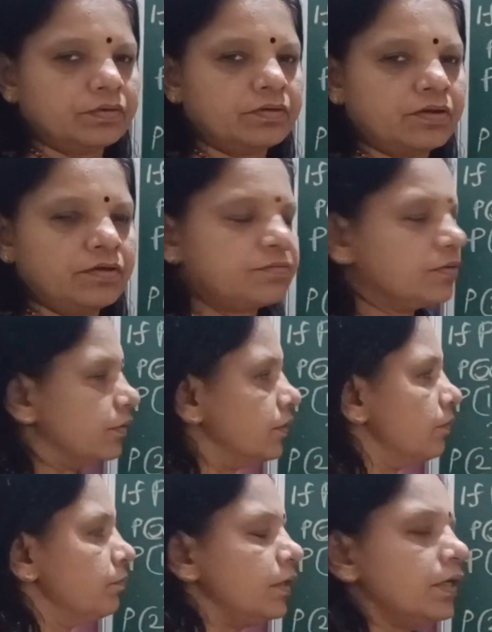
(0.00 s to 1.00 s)
It is
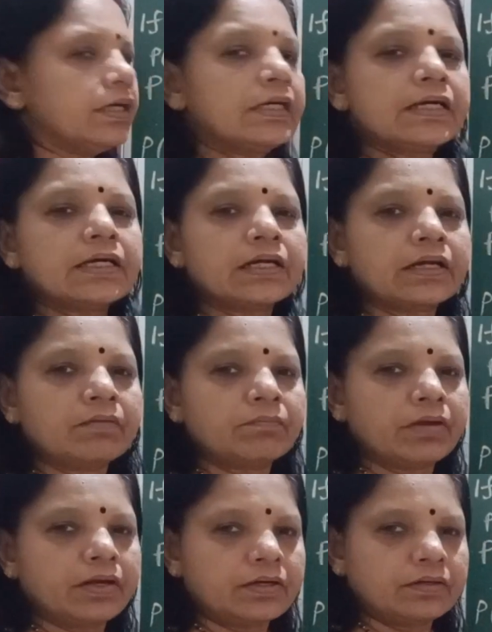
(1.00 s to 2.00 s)
nothing but
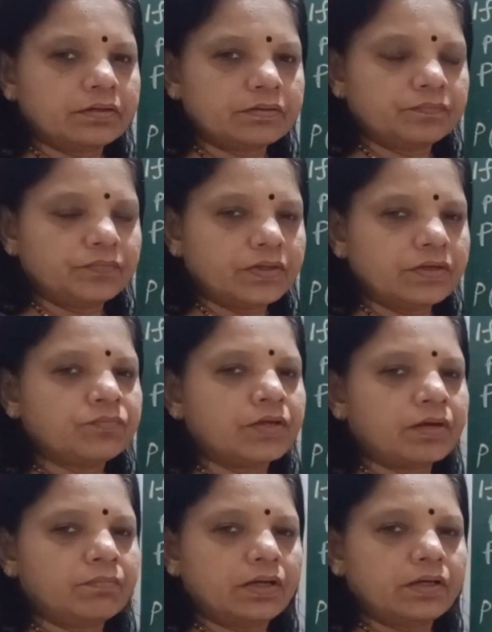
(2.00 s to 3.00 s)
remainder. If
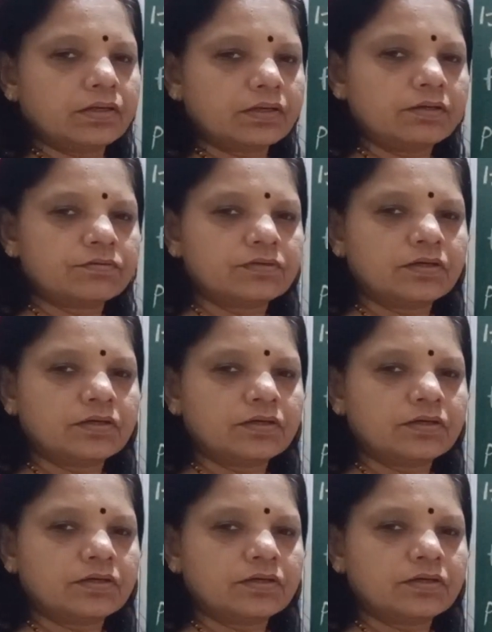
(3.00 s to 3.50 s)
the remainder is